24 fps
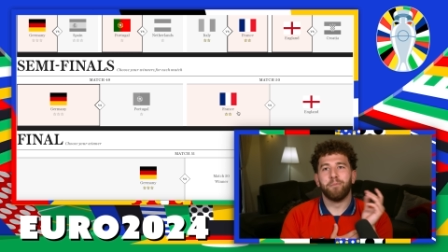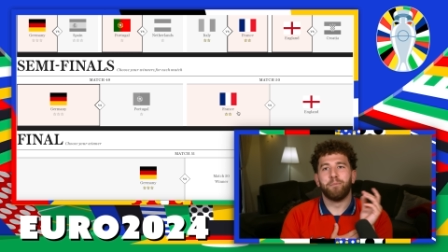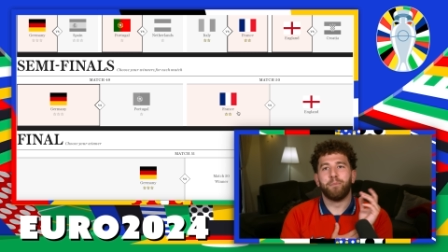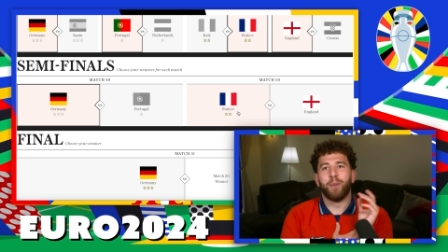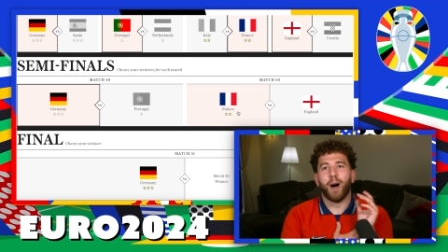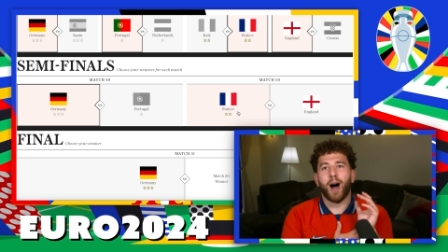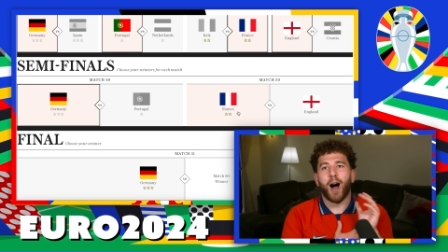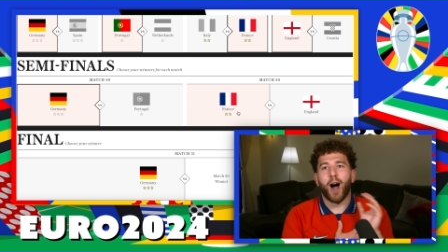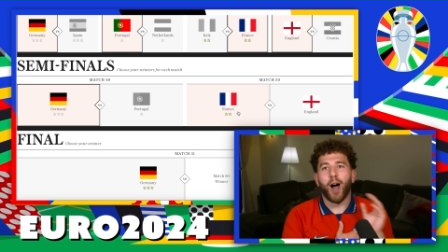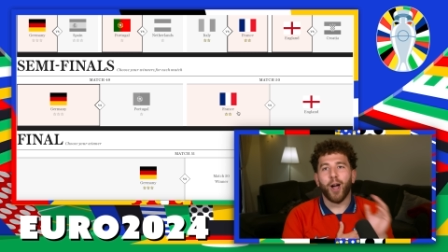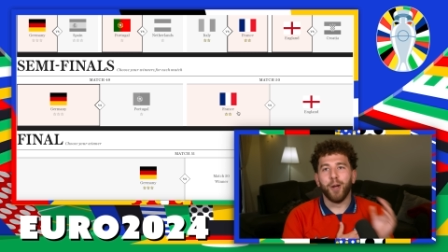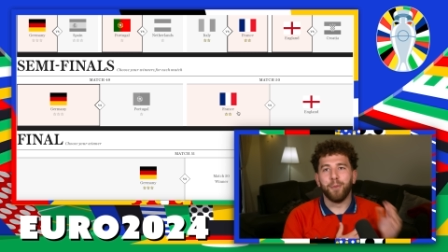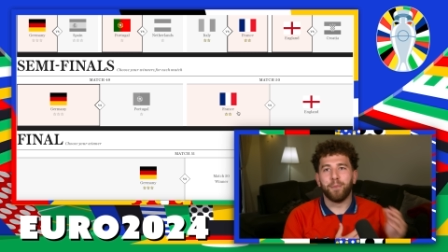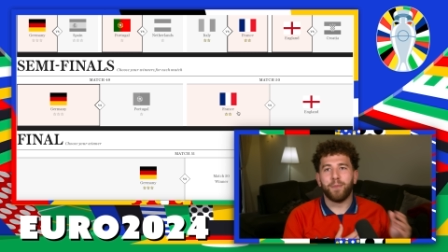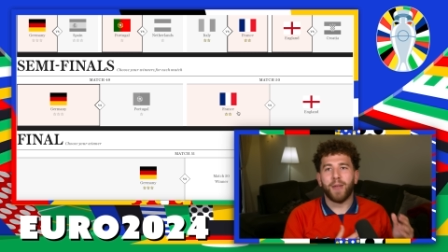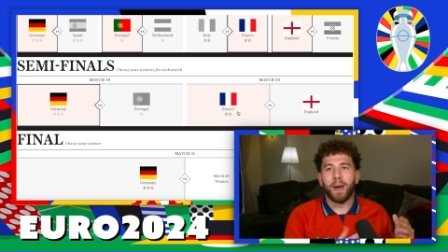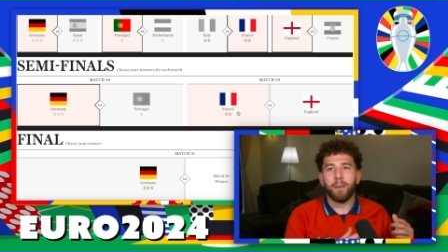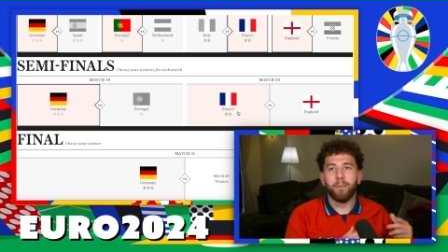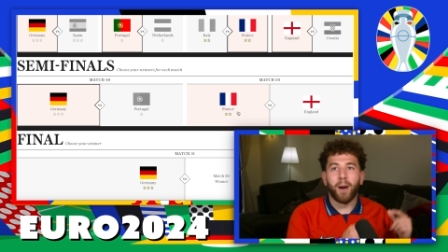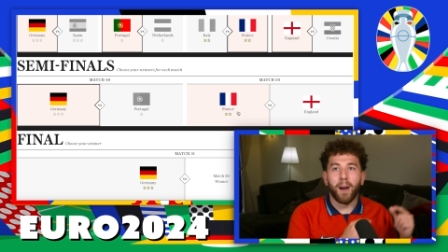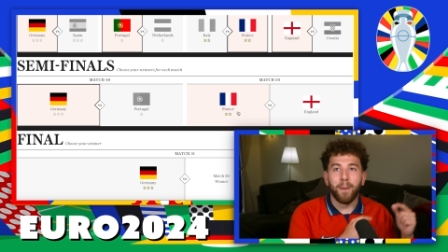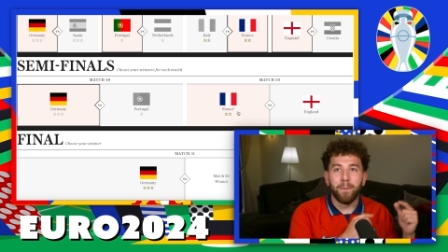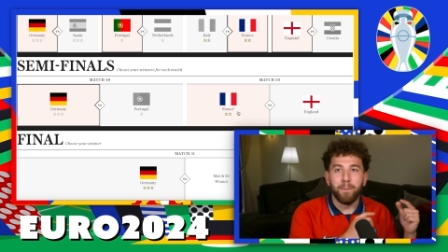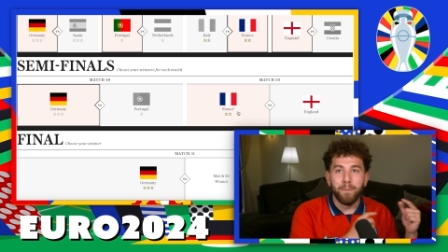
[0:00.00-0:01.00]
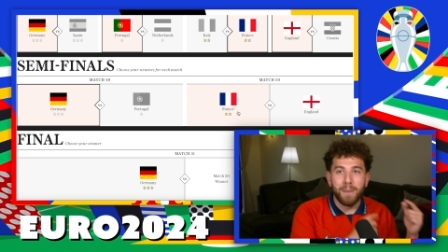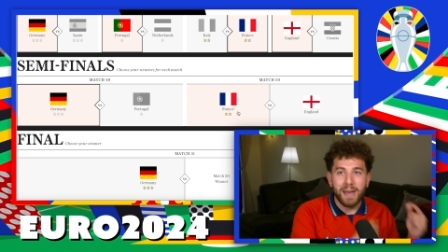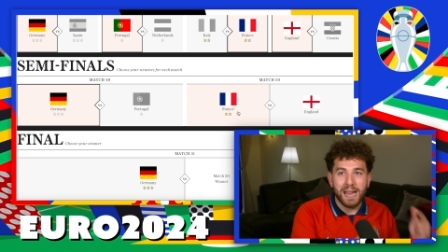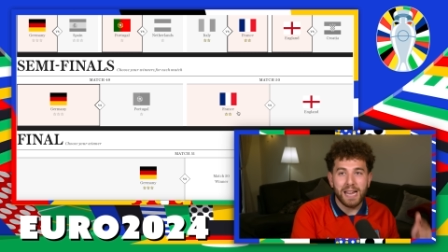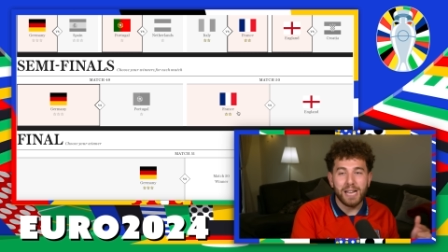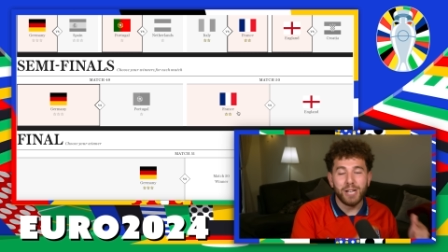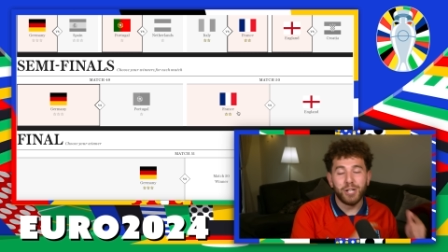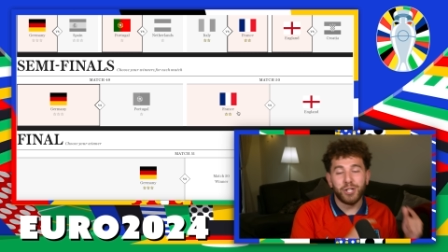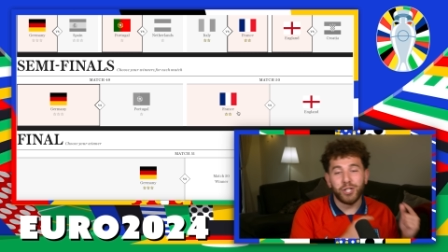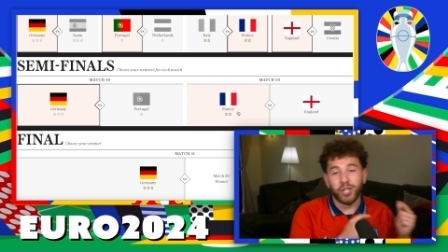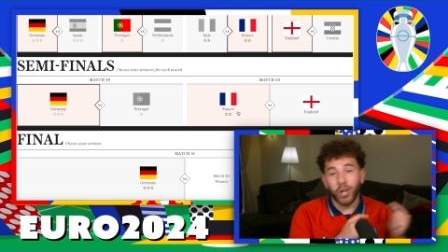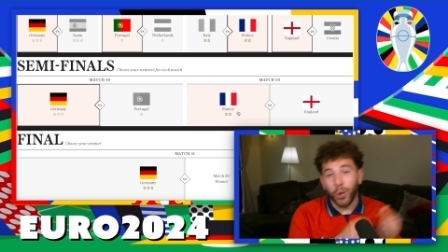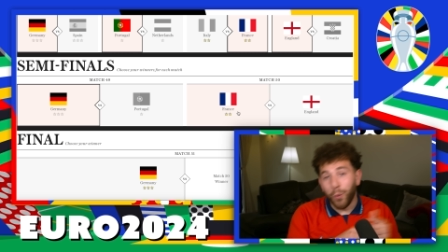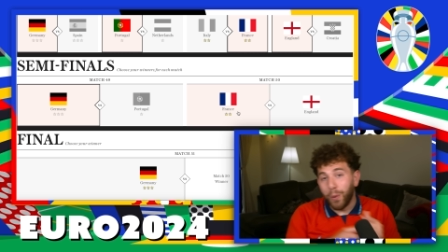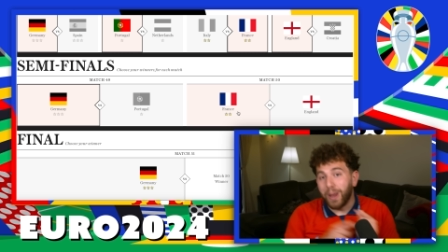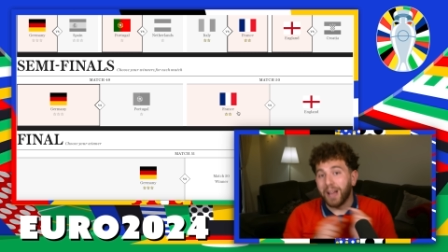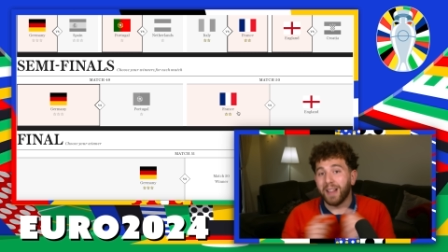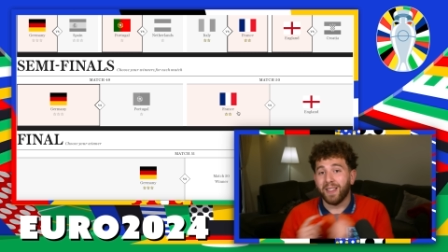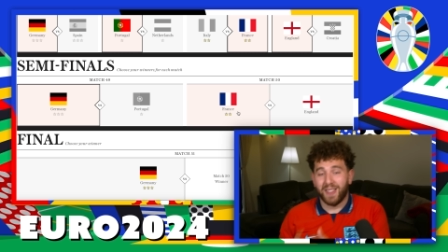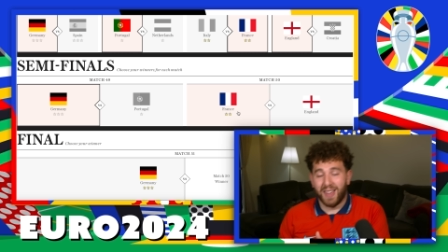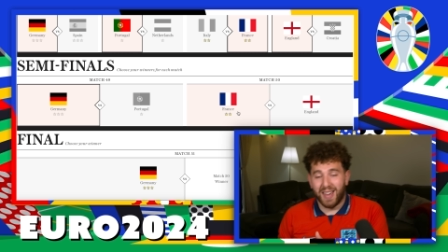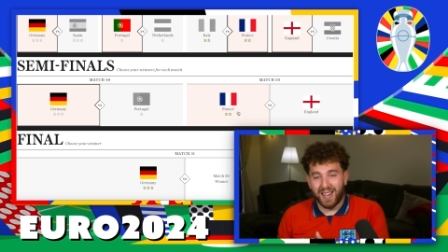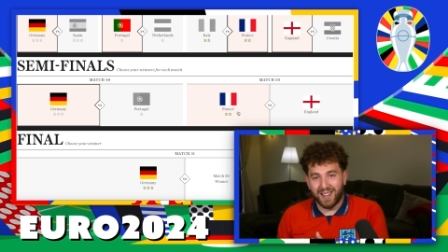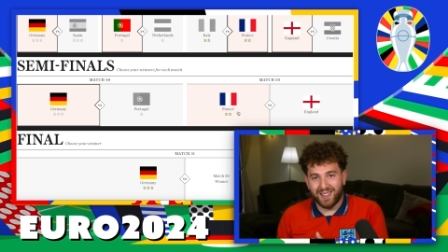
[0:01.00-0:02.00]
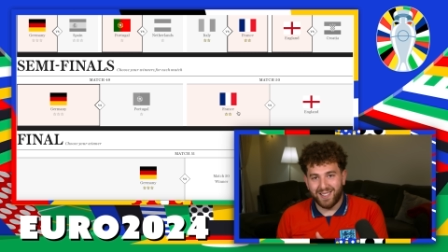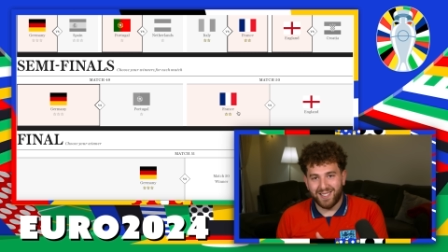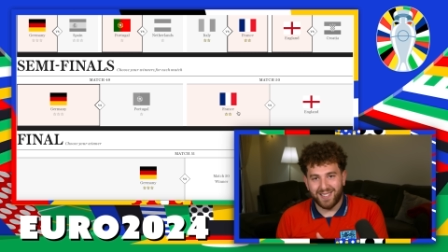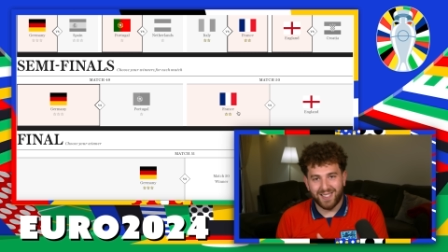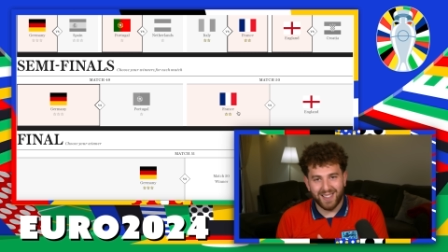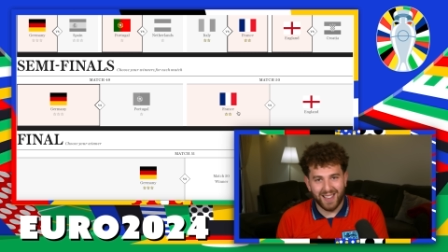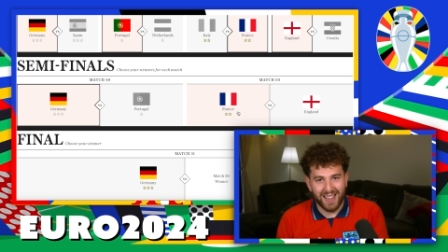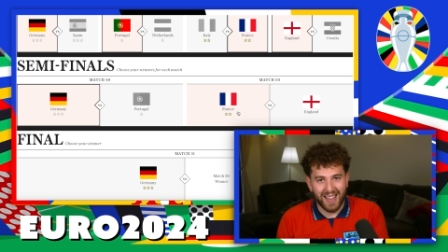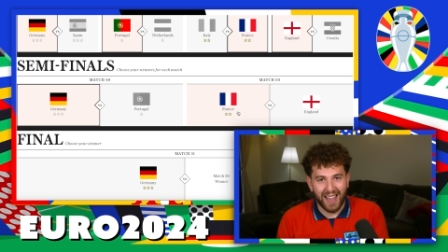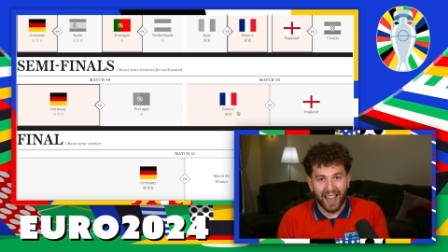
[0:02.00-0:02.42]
but hope that my me doing this